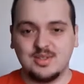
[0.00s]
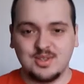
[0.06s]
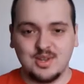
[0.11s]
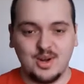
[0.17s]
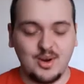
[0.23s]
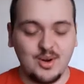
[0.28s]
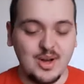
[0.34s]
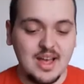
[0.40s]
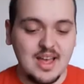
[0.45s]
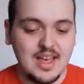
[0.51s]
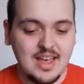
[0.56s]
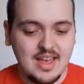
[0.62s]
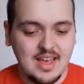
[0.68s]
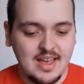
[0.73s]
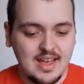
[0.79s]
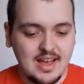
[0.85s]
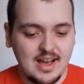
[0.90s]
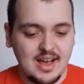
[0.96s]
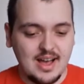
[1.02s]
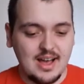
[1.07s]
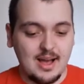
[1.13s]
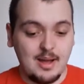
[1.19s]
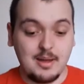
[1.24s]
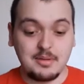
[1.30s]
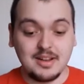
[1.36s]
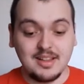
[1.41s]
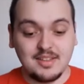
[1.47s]
So
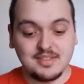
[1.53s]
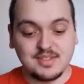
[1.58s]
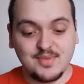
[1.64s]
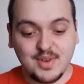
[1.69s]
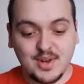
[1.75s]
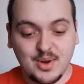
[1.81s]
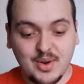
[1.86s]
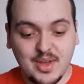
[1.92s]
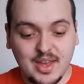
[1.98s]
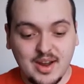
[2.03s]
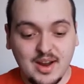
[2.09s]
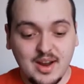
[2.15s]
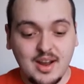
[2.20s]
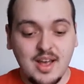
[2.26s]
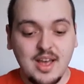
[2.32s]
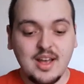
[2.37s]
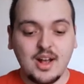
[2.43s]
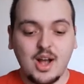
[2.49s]
I'm going to leave this video here.